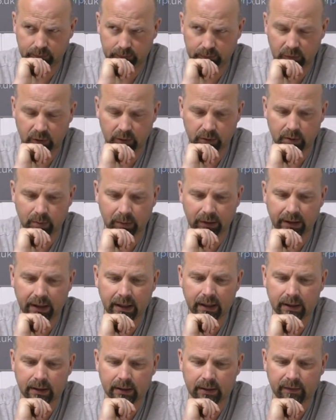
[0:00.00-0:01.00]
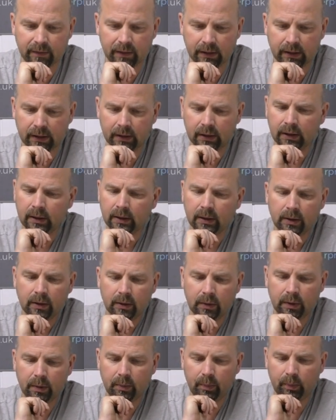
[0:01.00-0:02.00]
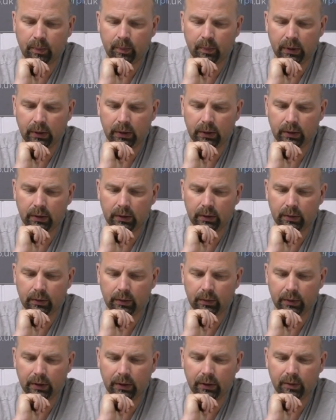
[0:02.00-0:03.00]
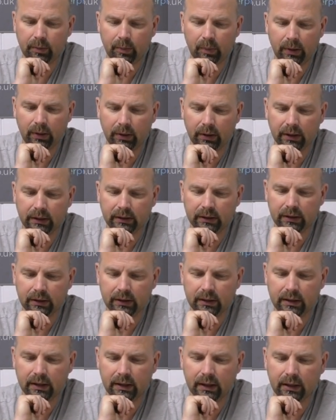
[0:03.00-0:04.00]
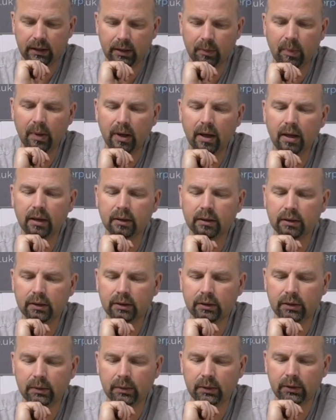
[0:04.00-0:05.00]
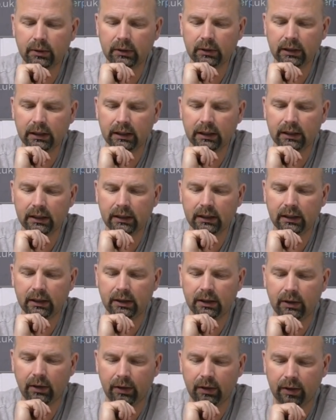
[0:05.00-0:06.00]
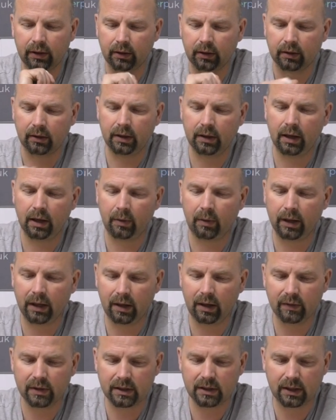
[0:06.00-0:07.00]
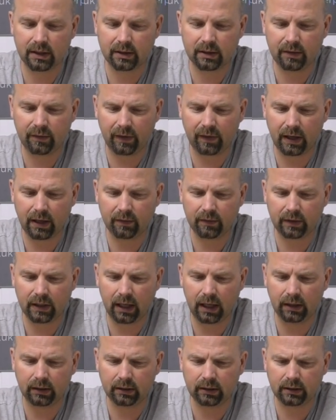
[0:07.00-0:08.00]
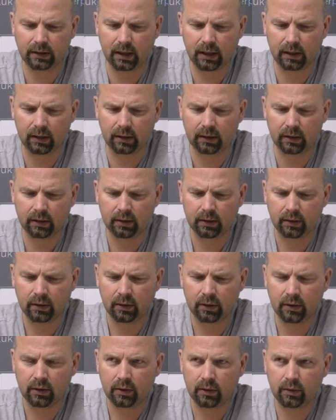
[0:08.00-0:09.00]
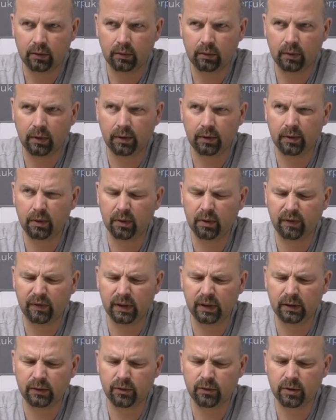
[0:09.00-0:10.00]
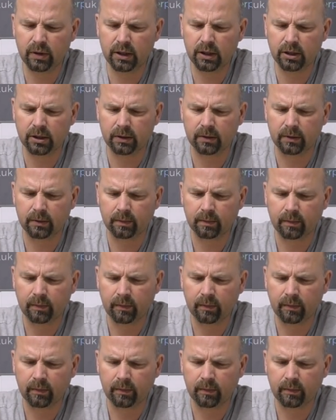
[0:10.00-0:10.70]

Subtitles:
It's a double negative. We unplug it, take it apart, do it all again, and nothing. Now I have a 65-gallon tank with no filtration